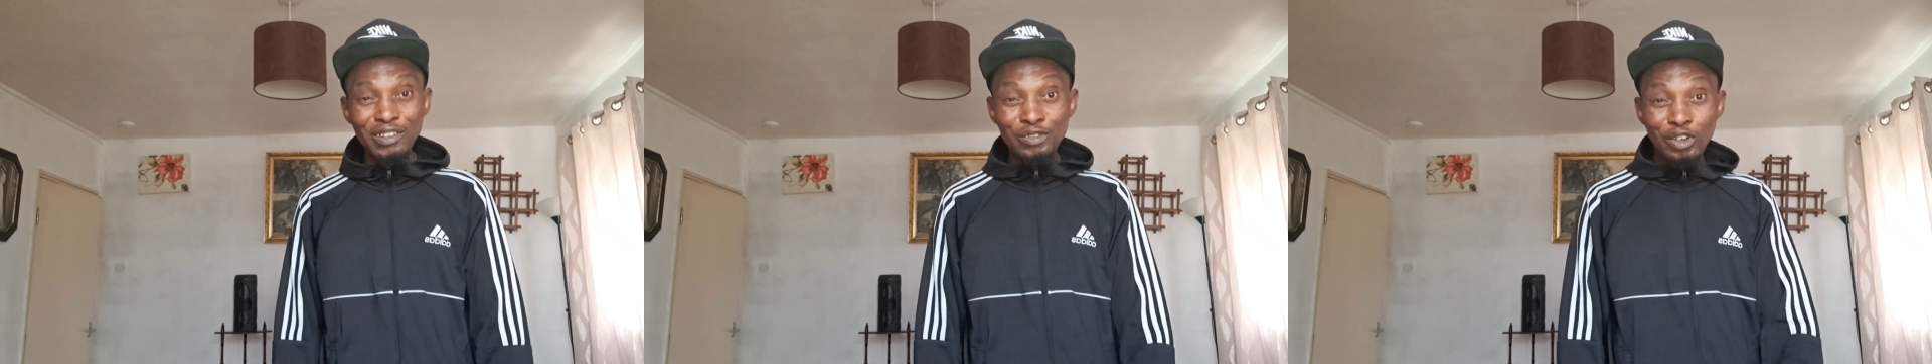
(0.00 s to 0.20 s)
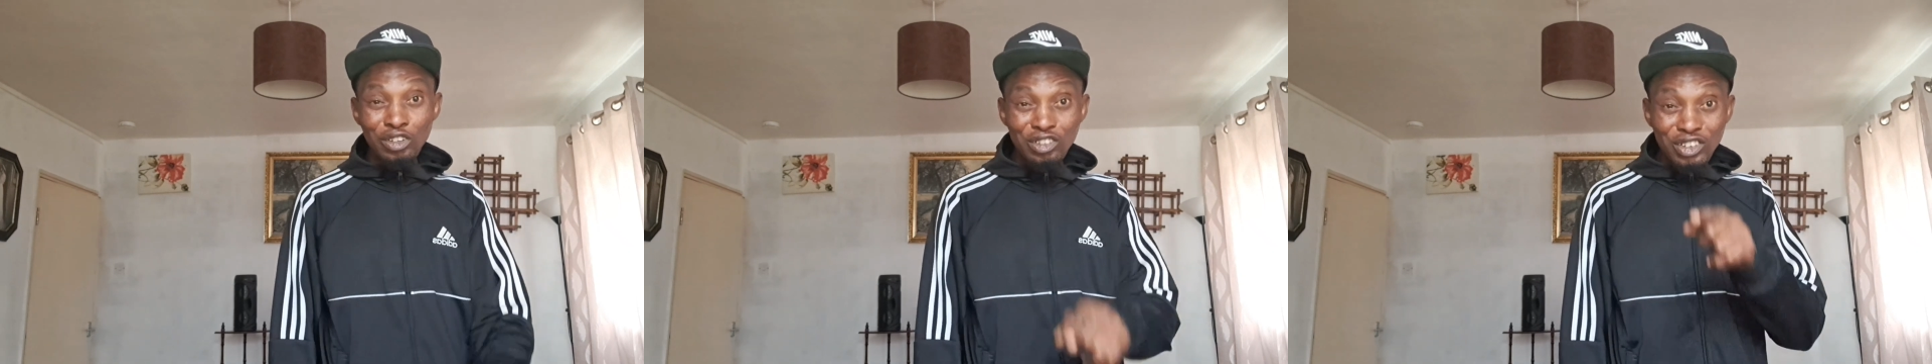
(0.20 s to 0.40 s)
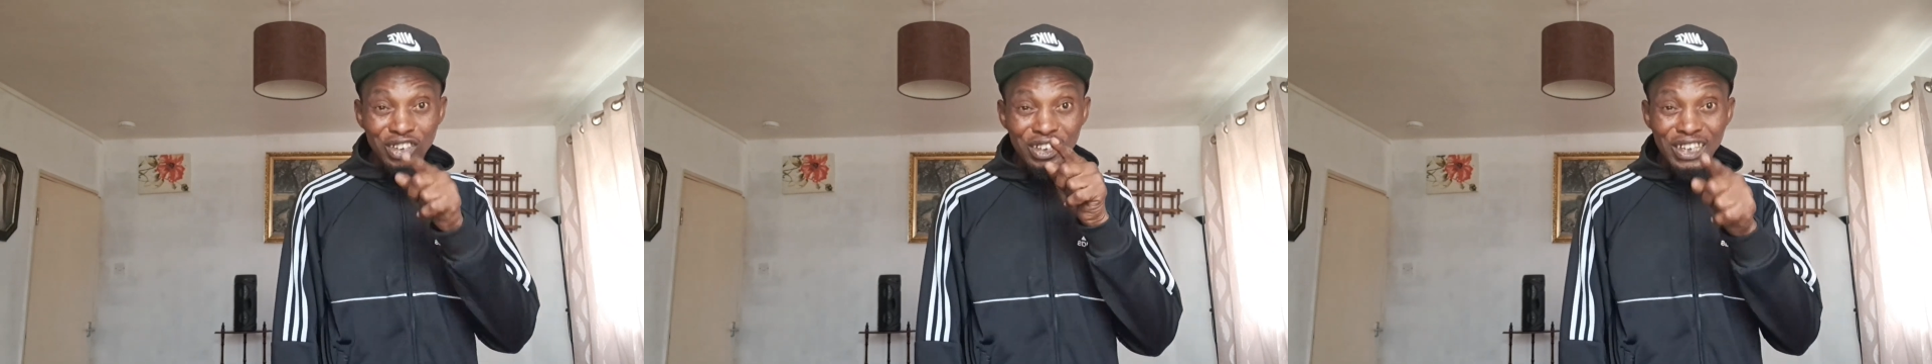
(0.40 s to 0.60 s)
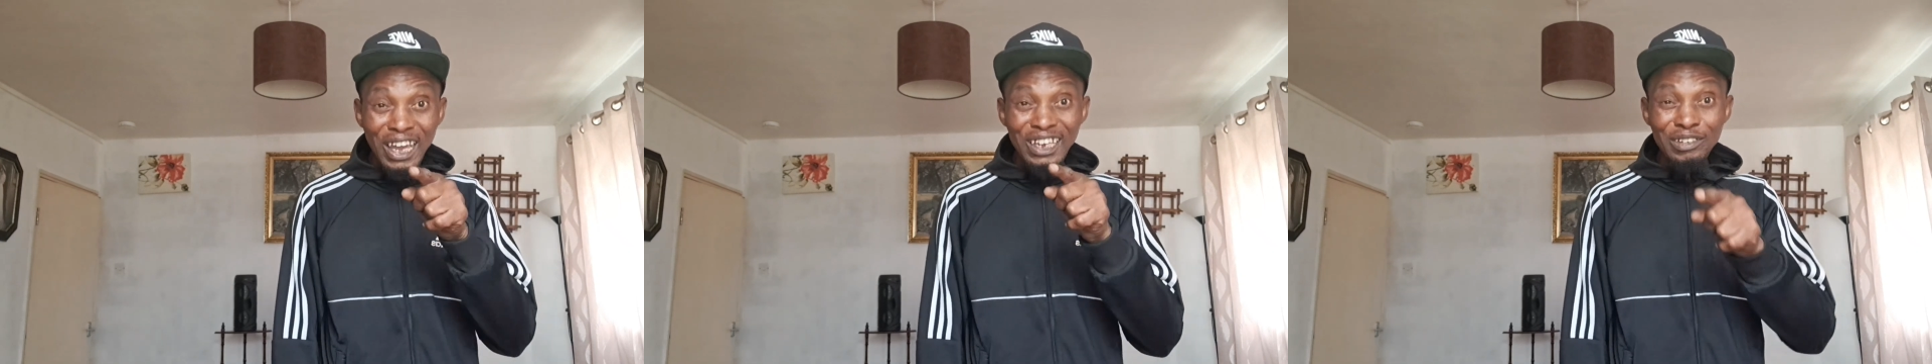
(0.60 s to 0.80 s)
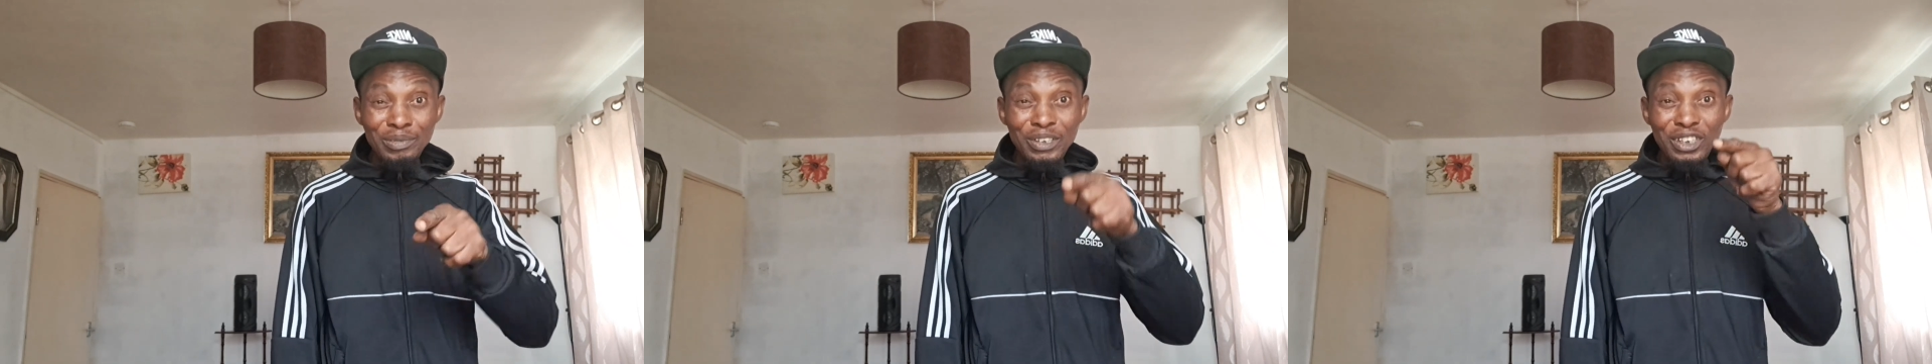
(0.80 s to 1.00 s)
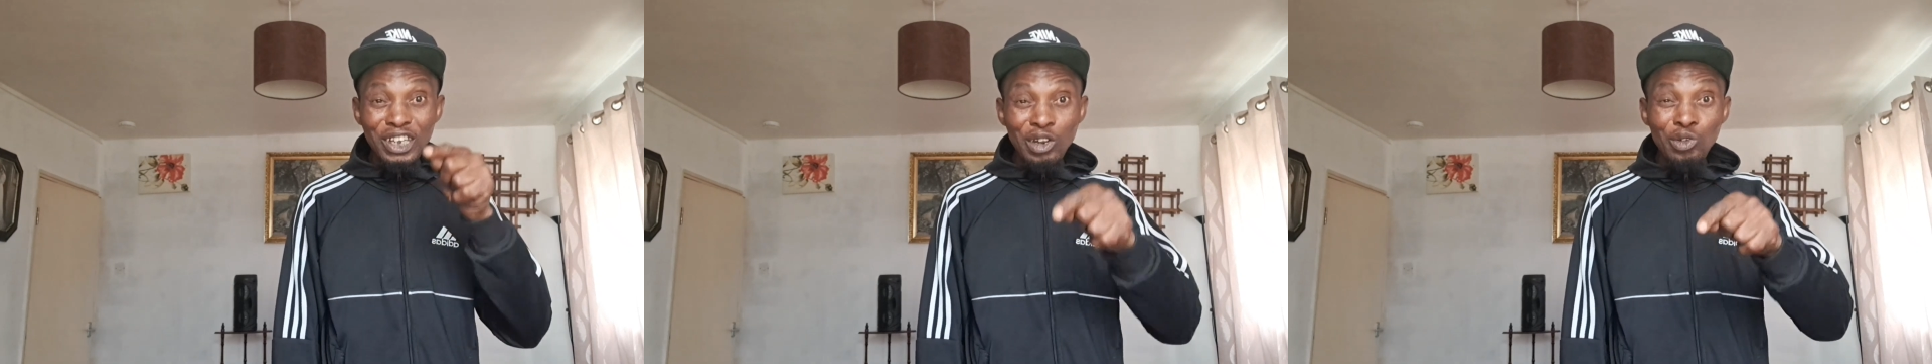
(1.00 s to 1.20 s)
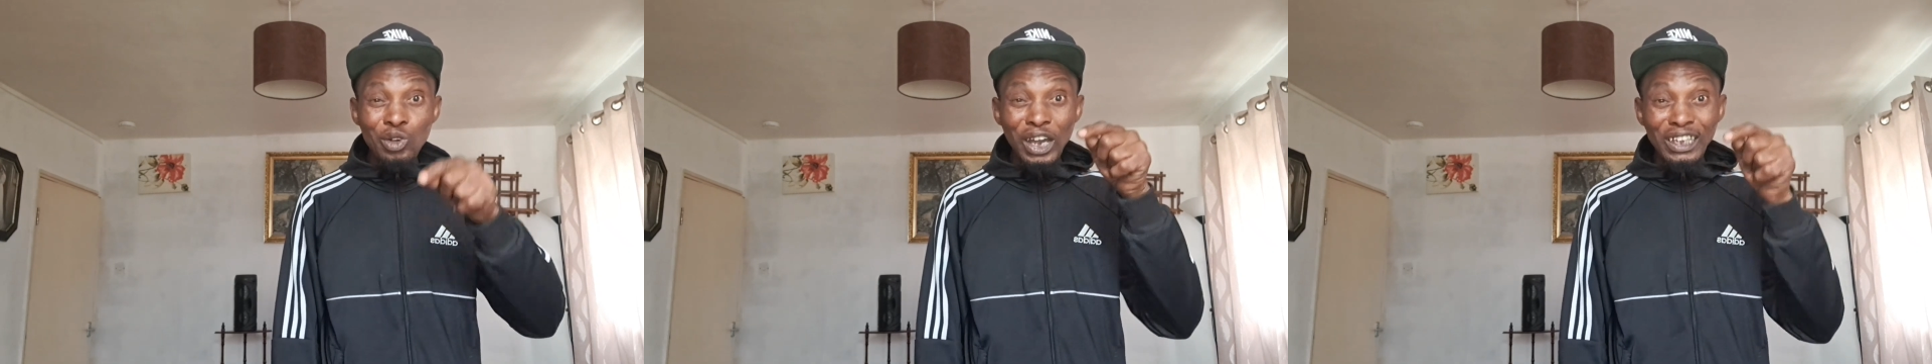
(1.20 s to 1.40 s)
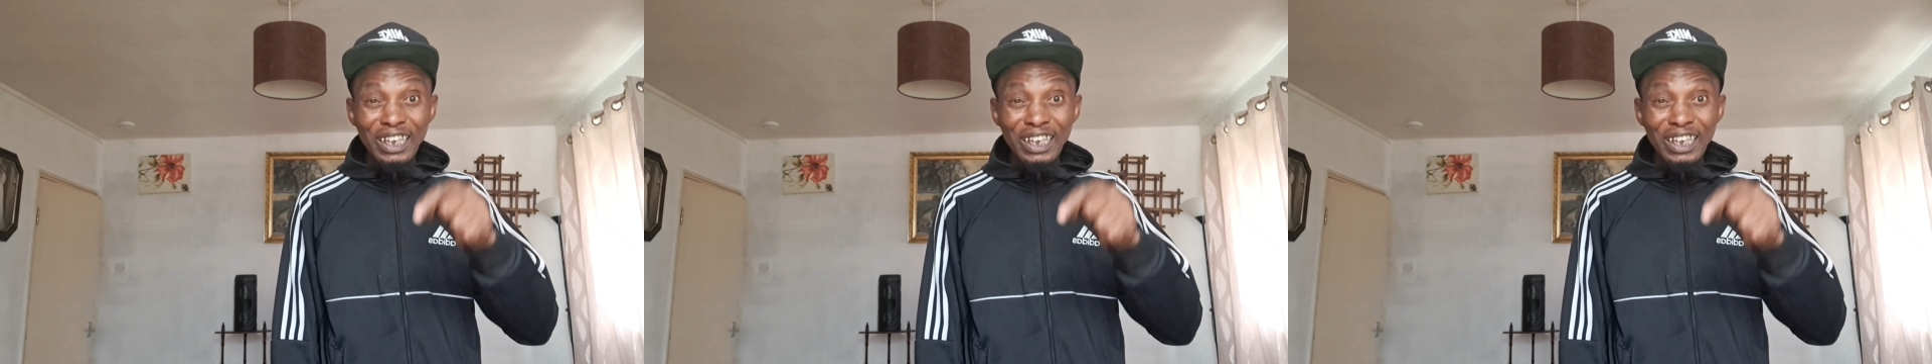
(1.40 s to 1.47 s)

If your sister is being said, look